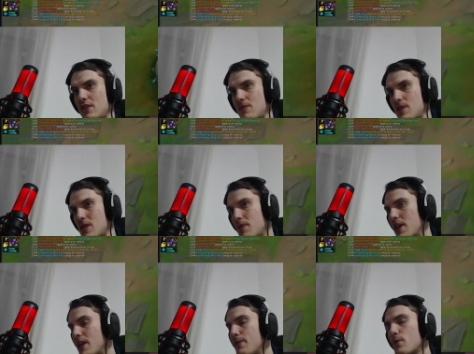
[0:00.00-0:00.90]
this matchup.
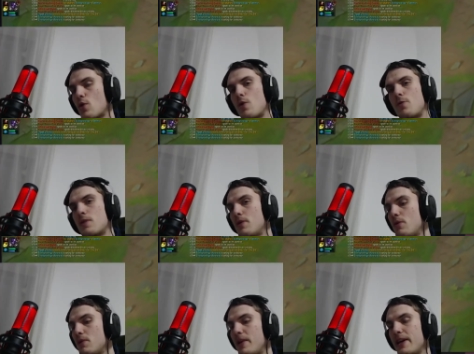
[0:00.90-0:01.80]
Again, if you're comfortable
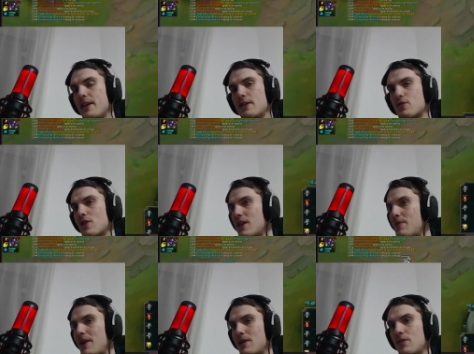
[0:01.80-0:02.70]
with blade, it's not
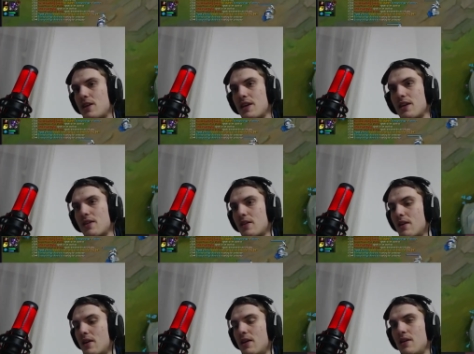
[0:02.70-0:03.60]
that bad to take it.
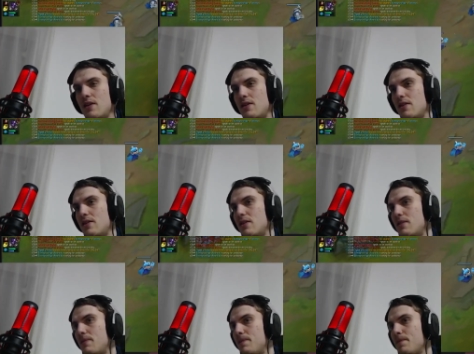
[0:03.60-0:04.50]

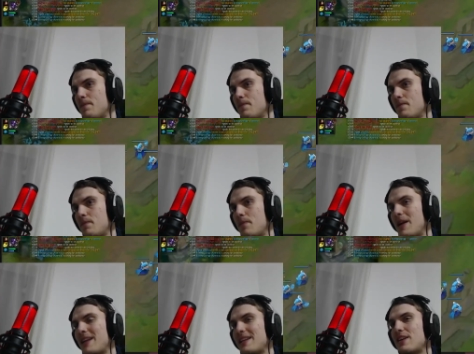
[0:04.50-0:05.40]
Um,
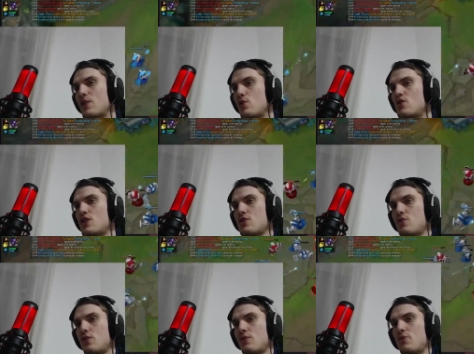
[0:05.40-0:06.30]
but I think a good Jace
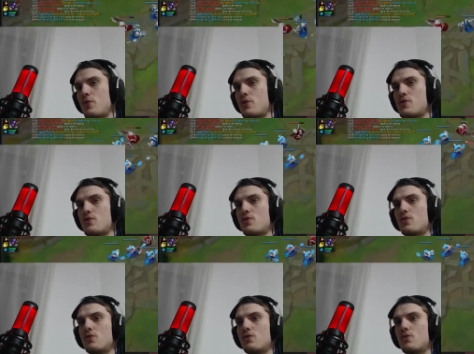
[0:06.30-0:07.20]
will, will force you
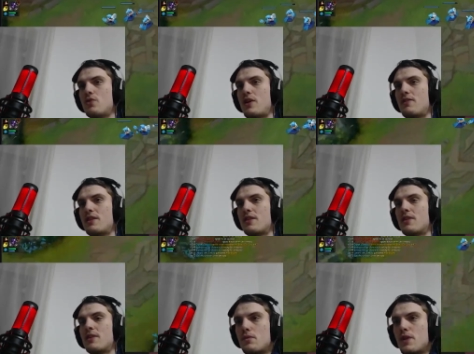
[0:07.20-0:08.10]
to, to have that.
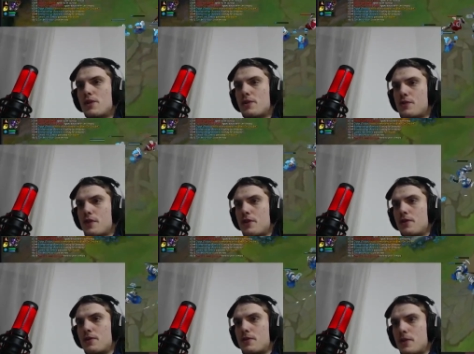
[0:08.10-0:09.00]
Interesting,
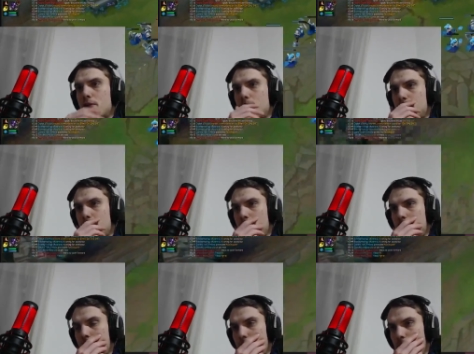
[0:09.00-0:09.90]
interesting, interesting,
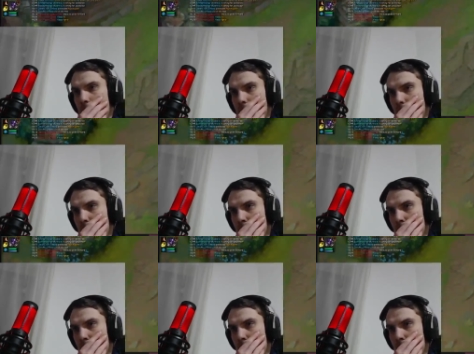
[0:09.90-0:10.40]
interesting, interesting.